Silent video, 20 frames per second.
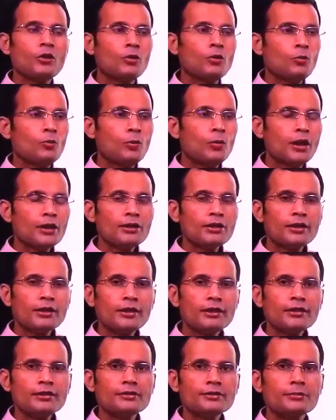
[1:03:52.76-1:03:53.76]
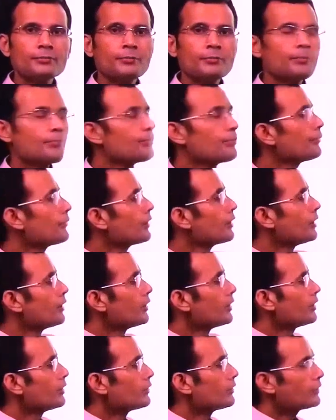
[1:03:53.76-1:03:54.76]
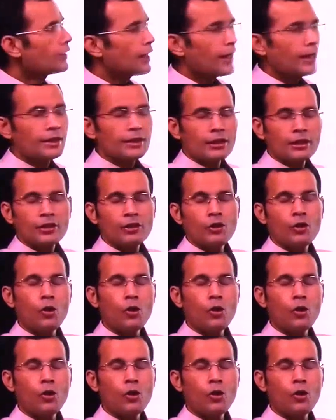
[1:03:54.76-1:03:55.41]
One is that